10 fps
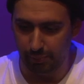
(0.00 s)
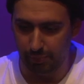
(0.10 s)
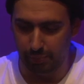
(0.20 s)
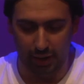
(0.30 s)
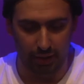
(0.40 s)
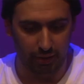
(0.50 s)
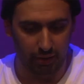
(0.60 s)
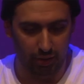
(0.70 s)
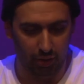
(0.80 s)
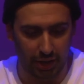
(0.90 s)
but
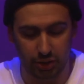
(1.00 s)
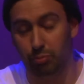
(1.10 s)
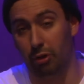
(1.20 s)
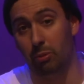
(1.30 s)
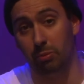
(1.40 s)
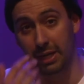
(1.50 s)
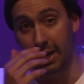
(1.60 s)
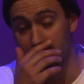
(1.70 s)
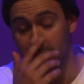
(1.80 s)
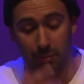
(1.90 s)
I should probably
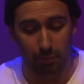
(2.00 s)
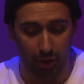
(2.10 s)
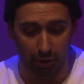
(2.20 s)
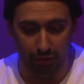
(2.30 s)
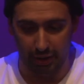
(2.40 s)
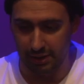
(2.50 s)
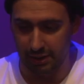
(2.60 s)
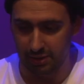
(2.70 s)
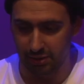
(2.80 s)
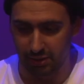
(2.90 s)
add some of my own
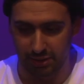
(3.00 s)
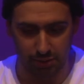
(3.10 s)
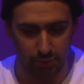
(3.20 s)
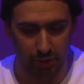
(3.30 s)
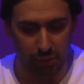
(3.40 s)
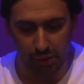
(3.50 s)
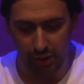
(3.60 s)
ideas to this as well.